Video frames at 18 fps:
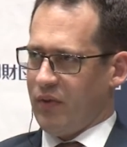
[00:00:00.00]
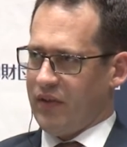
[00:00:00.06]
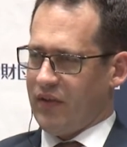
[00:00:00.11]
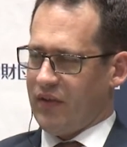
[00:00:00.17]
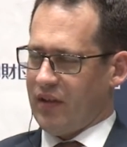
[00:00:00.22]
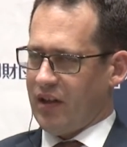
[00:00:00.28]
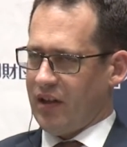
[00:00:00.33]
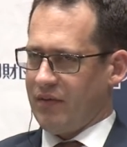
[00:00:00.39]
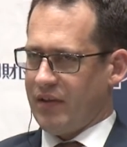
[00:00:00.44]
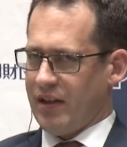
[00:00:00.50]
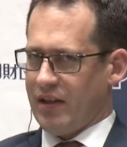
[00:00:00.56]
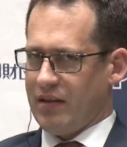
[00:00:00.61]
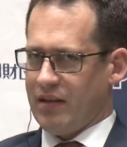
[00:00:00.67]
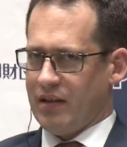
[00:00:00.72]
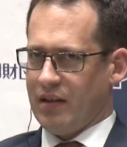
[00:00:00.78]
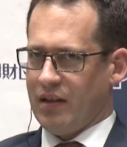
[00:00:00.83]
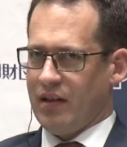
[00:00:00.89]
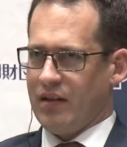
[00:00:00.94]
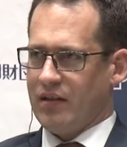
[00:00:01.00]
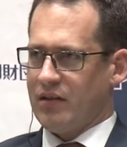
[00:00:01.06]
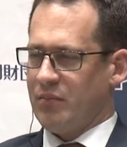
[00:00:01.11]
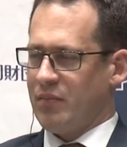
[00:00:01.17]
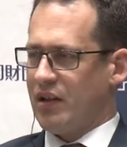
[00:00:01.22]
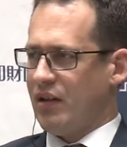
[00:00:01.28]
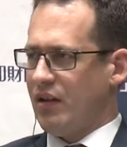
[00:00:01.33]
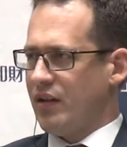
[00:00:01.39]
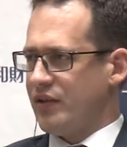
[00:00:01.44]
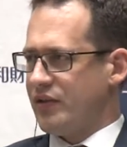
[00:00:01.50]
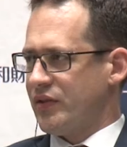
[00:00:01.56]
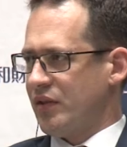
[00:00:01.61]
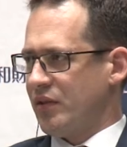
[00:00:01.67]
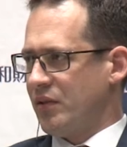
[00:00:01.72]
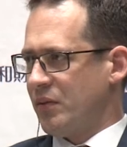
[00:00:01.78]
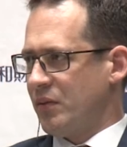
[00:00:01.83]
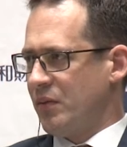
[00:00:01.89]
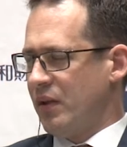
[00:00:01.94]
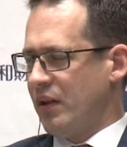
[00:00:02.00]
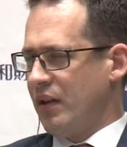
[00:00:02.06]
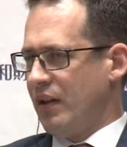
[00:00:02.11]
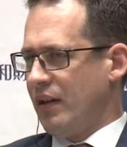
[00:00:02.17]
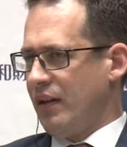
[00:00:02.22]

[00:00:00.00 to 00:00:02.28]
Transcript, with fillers: one side rather than the other, but also